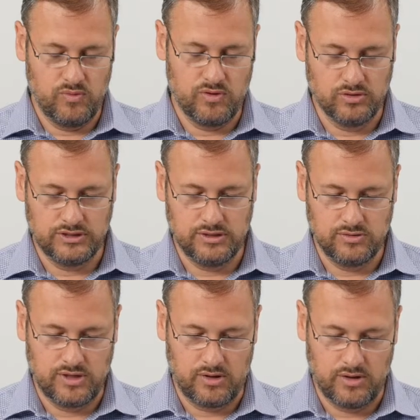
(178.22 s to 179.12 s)

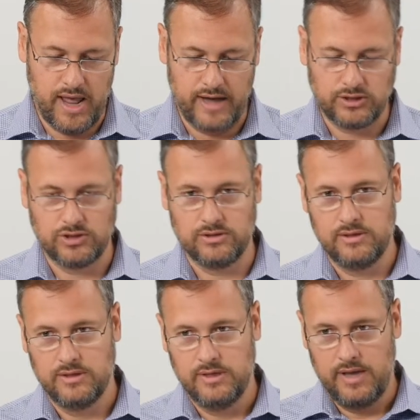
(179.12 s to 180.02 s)
continue the connection
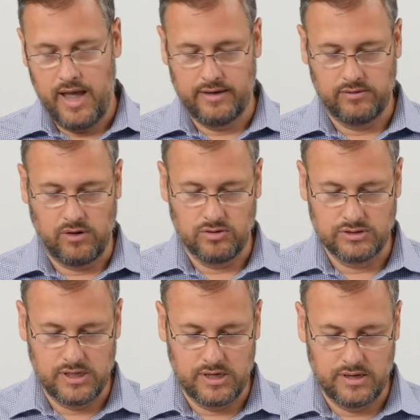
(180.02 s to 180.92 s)
and close
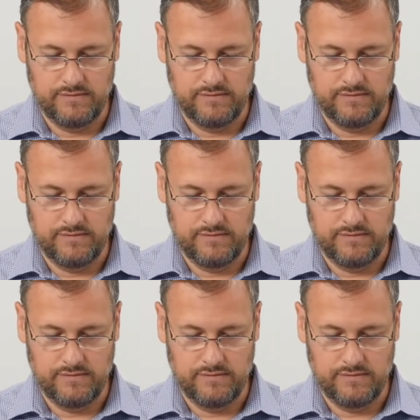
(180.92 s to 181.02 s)
the